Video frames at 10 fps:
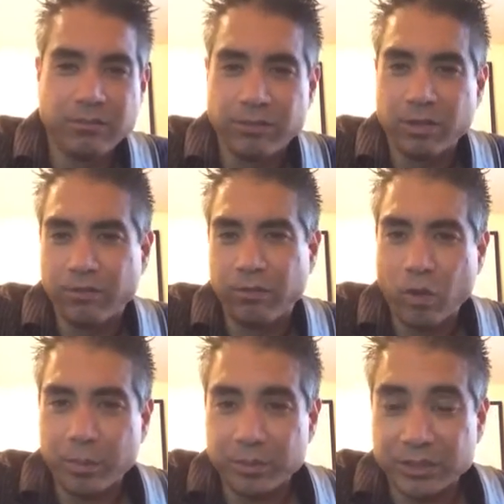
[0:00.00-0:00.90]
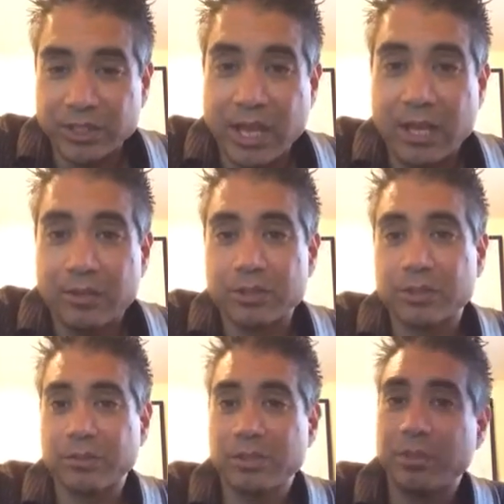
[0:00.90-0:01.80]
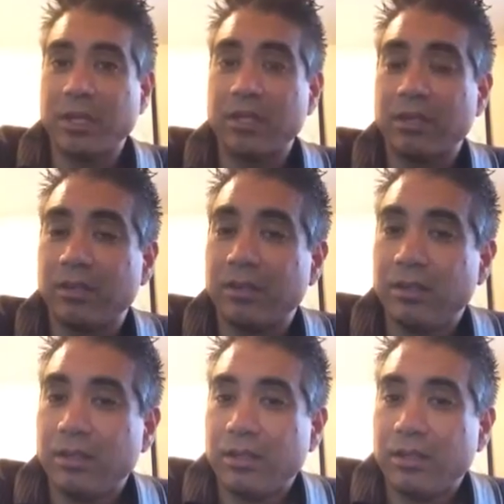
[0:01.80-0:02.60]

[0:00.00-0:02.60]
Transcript: 40% or something, depending on